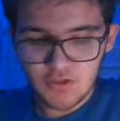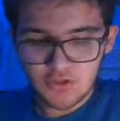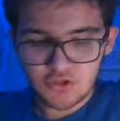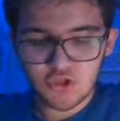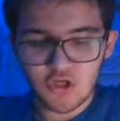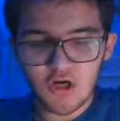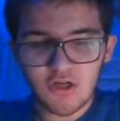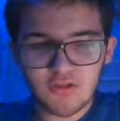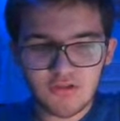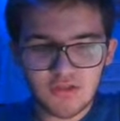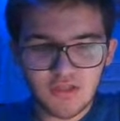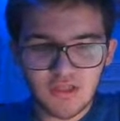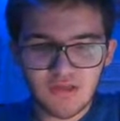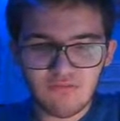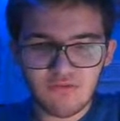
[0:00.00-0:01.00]
Jonathan
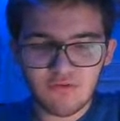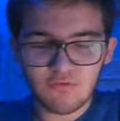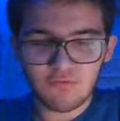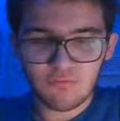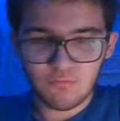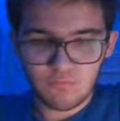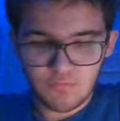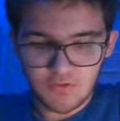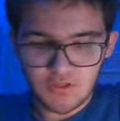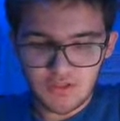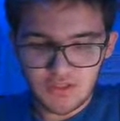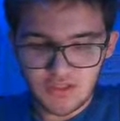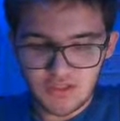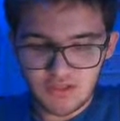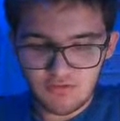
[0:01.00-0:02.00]
Davis,
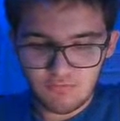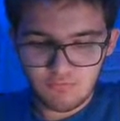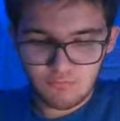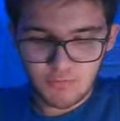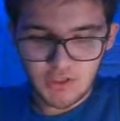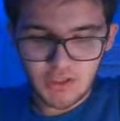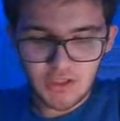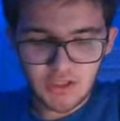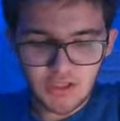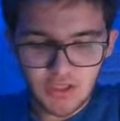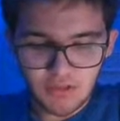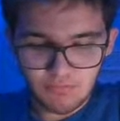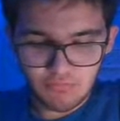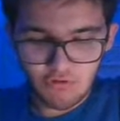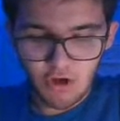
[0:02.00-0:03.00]
he will
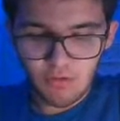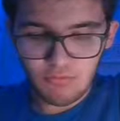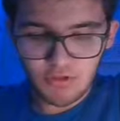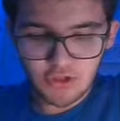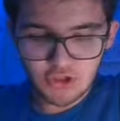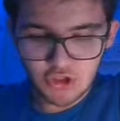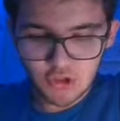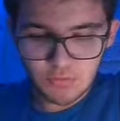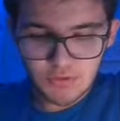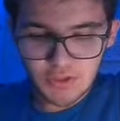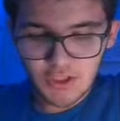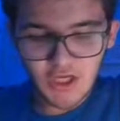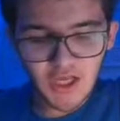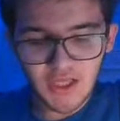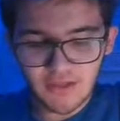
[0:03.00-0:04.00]
and probably should be
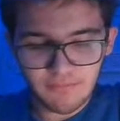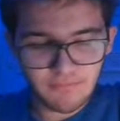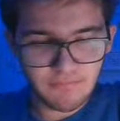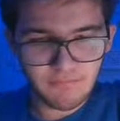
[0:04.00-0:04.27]
cut.